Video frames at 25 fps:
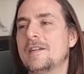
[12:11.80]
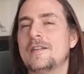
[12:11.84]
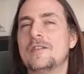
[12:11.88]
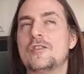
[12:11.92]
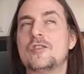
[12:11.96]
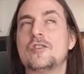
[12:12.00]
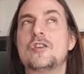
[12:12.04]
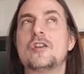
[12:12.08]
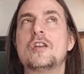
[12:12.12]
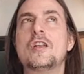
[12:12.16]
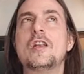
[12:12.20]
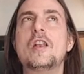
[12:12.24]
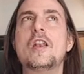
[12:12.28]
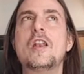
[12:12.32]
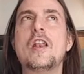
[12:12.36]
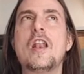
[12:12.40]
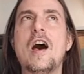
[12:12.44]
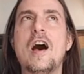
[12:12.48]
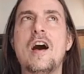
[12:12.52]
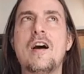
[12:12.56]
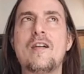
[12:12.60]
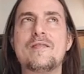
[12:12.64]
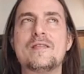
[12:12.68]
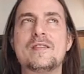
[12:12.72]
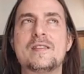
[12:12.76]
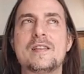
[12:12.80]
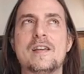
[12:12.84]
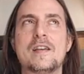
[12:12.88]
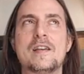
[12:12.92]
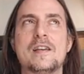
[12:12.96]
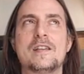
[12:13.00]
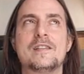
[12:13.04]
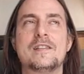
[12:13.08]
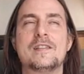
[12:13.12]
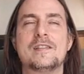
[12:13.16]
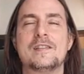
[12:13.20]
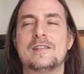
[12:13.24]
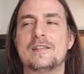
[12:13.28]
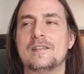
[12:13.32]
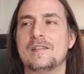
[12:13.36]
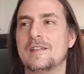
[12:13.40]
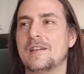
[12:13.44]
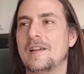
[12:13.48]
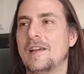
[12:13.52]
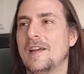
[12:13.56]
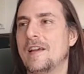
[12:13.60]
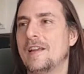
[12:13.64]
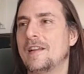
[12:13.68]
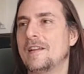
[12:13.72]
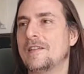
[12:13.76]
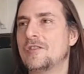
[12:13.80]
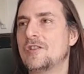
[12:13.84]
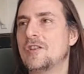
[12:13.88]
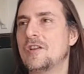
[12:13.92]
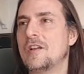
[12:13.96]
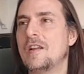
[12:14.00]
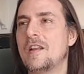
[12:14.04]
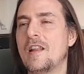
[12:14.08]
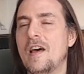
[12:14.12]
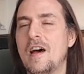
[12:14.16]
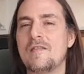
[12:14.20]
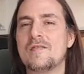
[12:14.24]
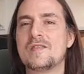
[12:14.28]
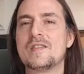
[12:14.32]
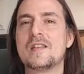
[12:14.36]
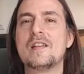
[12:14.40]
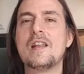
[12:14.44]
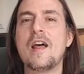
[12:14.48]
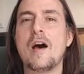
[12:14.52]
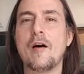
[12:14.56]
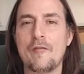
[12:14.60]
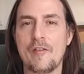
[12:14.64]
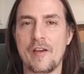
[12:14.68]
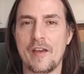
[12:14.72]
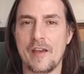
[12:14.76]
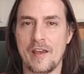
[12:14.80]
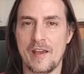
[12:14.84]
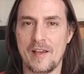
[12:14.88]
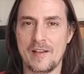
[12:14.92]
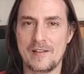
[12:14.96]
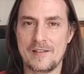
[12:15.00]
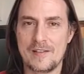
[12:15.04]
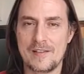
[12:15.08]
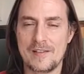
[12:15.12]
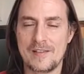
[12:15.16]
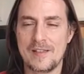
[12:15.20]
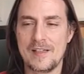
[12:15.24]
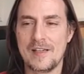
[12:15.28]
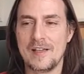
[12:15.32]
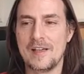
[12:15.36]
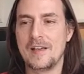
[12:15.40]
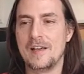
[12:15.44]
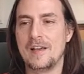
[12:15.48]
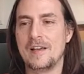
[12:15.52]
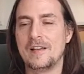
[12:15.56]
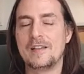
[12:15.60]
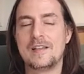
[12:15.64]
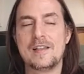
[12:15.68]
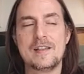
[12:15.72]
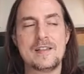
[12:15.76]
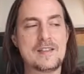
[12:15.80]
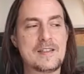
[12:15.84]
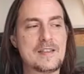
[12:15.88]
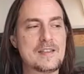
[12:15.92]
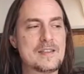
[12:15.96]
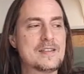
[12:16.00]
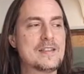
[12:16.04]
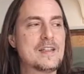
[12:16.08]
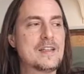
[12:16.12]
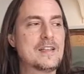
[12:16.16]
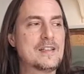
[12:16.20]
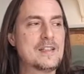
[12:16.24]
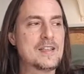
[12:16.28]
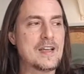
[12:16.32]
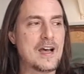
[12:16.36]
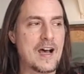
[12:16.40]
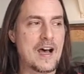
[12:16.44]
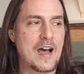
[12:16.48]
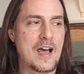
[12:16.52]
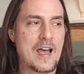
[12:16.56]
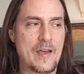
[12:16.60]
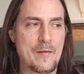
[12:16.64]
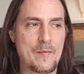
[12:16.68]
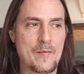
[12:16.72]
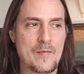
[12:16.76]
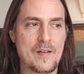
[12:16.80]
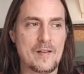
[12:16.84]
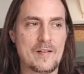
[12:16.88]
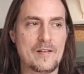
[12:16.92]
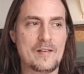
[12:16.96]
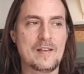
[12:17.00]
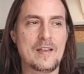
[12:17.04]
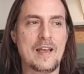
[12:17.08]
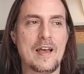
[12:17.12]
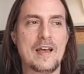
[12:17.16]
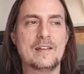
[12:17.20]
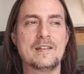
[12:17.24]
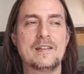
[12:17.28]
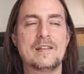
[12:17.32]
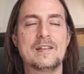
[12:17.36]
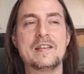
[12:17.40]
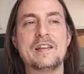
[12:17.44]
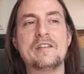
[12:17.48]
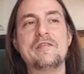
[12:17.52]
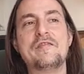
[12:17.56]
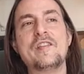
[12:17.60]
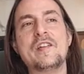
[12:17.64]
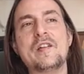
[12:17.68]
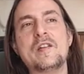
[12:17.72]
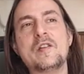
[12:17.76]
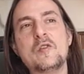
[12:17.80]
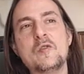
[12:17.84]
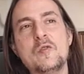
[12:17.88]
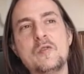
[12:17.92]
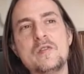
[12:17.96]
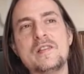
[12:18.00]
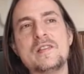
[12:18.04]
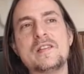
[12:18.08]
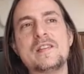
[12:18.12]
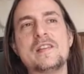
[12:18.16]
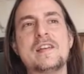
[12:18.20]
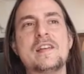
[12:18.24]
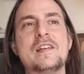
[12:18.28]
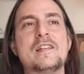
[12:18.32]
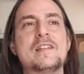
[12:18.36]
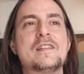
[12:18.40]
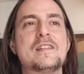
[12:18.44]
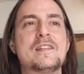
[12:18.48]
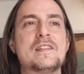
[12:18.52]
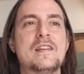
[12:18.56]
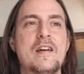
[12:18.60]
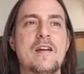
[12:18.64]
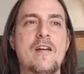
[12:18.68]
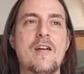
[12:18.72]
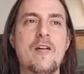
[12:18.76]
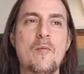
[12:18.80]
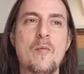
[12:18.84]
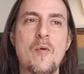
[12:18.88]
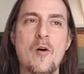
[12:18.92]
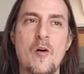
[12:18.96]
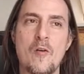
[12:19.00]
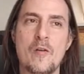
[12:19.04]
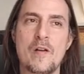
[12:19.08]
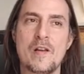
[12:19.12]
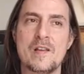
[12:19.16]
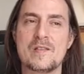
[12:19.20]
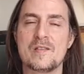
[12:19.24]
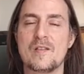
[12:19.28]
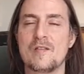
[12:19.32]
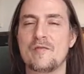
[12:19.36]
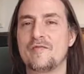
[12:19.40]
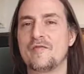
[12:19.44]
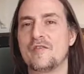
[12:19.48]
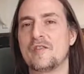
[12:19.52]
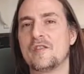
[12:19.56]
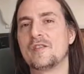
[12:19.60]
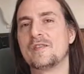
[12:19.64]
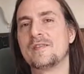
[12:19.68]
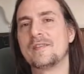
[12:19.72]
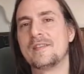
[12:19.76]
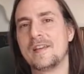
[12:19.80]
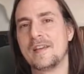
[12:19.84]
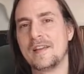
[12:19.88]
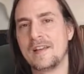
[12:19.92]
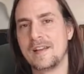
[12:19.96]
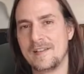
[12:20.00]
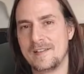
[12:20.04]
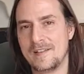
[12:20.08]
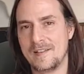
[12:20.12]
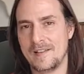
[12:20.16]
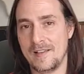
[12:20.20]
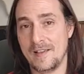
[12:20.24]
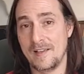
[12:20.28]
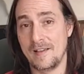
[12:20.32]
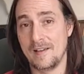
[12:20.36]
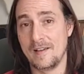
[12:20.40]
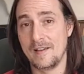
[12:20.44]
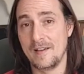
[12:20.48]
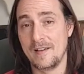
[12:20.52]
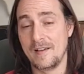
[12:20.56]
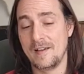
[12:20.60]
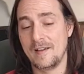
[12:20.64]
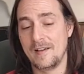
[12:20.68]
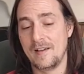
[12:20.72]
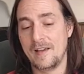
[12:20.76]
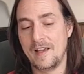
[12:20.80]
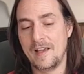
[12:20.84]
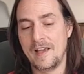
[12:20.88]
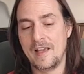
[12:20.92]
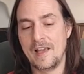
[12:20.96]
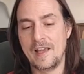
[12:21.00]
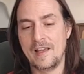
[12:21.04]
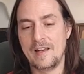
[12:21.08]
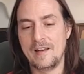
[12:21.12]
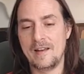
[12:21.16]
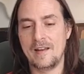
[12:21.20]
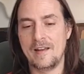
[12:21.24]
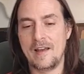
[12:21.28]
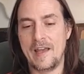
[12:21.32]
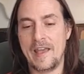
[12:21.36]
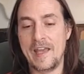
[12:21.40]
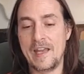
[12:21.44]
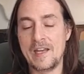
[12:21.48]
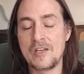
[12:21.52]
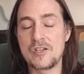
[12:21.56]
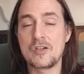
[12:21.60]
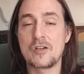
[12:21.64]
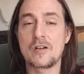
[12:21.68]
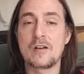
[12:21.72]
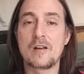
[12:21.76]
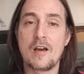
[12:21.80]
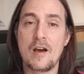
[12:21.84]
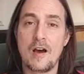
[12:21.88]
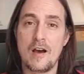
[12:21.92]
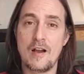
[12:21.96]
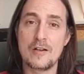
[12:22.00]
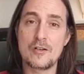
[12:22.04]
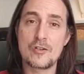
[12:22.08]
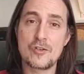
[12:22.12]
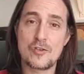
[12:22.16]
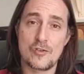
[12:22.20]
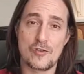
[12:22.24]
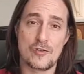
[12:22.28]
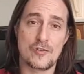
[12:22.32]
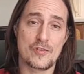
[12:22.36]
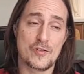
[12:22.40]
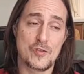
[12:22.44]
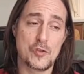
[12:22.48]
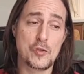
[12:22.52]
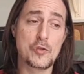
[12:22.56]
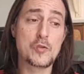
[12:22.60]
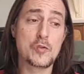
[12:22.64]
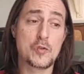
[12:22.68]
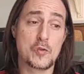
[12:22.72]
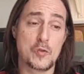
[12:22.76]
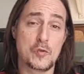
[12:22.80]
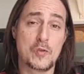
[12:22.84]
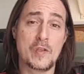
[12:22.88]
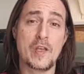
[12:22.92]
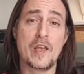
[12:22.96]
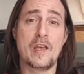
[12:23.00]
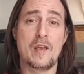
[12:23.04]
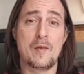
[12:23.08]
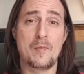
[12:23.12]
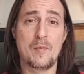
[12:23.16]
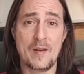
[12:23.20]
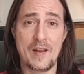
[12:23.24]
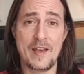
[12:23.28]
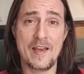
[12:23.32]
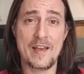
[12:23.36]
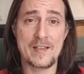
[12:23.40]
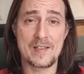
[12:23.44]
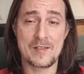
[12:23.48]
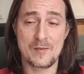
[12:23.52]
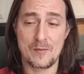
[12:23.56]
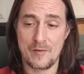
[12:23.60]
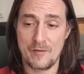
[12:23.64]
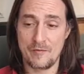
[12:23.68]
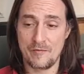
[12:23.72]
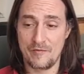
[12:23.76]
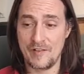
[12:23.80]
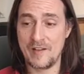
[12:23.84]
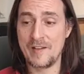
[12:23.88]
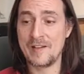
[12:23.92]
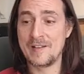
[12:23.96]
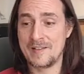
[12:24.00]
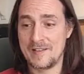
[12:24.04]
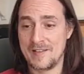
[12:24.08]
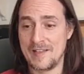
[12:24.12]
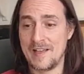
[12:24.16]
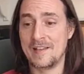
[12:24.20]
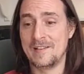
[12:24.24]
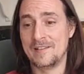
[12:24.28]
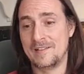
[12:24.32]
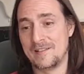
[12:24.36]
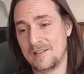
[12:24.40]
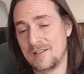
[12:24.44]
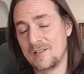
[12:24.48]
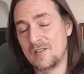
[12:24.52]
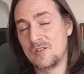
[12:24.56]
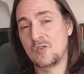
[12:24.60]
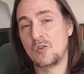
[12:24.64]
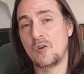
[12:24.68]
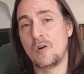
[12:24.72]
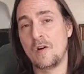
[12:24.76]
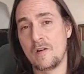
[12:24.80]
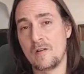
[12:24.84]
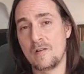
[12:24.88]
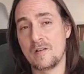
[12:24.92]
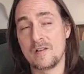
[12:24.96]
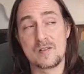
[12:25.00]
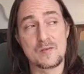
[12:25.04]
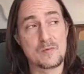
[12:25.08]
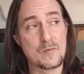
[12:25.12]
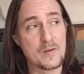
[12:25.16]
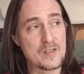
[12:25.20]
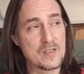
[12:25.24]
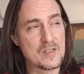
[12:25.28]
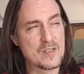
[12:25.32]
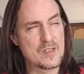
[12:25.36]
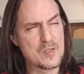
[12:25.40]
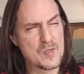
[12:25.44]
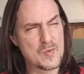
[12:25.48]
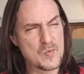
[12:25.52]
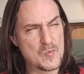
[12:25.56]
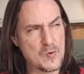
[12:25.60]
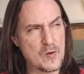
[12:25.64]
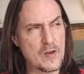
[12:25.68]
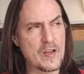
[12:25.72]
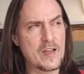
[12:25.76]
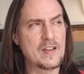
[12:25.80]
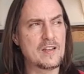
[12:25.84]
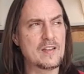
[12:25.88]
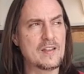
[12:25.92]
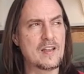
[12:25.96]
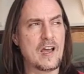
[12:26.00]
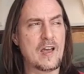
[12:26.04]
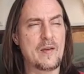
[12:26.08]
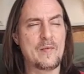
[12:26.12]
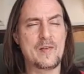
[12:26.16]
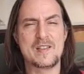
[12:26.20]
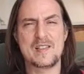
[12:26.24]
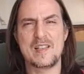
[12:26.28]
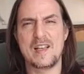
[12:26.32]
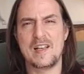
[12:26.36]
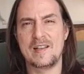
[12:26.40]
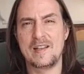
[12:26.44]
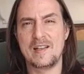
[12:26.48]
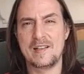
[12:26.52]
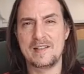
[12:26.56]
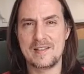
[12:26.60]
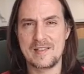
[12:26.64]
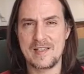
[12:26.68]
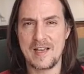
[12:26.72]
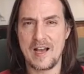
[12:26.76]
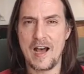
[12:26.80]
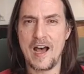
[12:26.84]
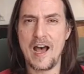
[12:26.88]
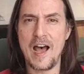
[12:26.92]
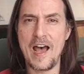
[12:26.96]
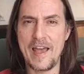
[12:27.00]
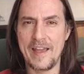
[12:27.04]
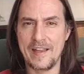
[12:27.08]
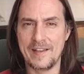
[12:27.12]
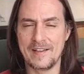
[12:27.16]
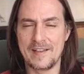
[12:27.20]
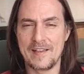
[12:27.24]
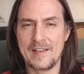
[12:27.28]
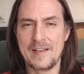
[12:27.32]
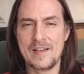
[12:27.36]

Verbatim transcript: she loves it, and she loves loving it. This is the time that the Venusian ceremonies of fertility in ancient cultures used to take place. When Venus enters Taurus, when springtime is at its height,